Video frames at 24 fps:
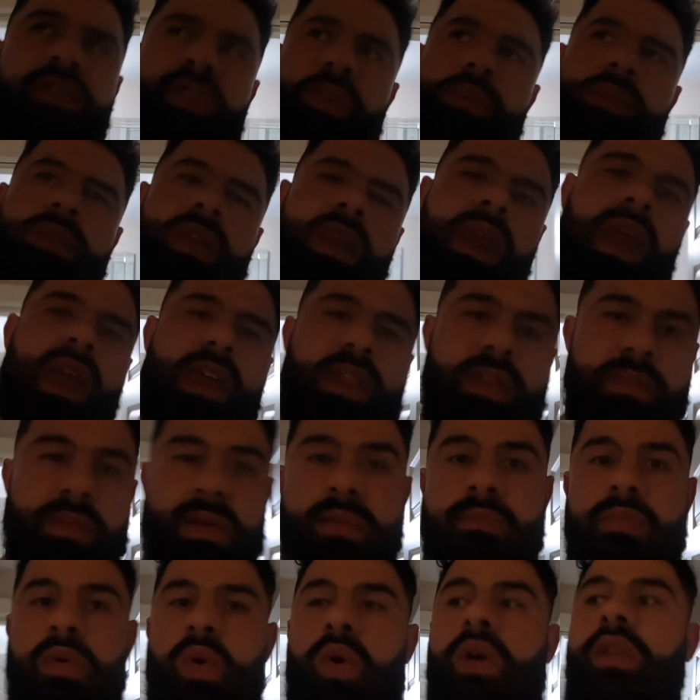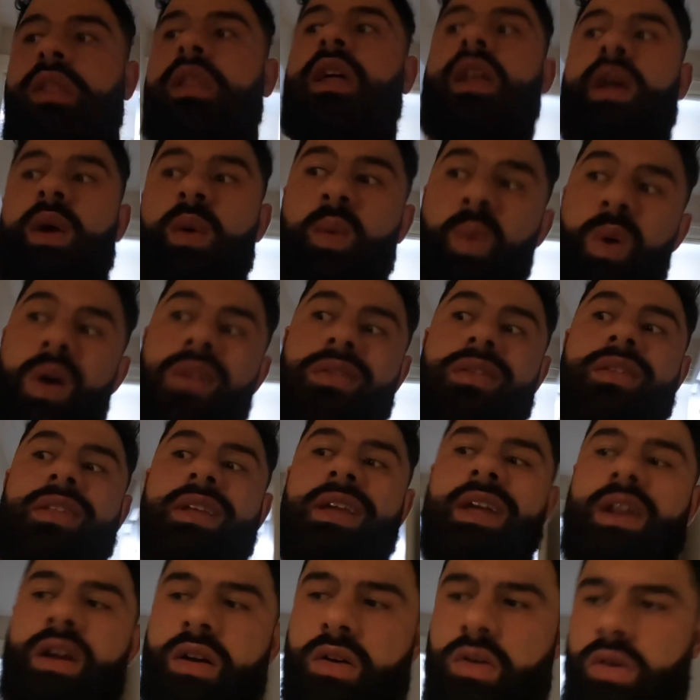from today, the main point that I wanted to
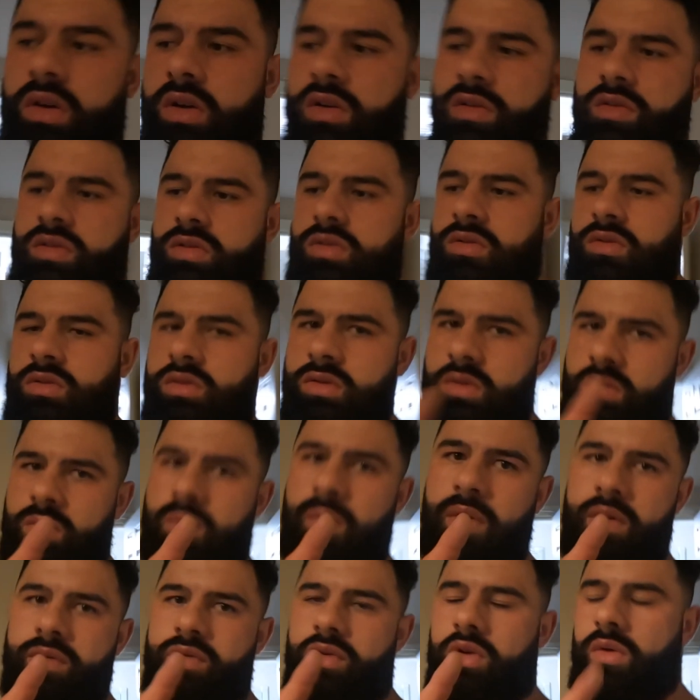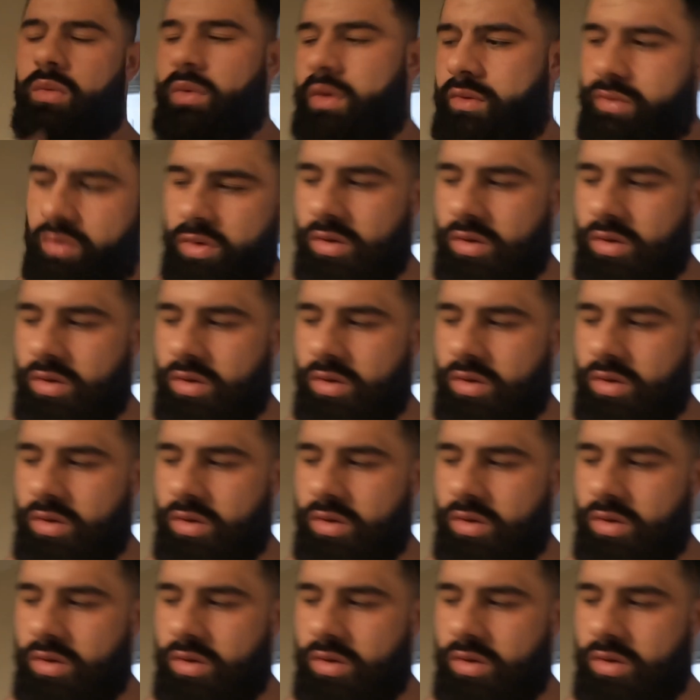get across, wait for it,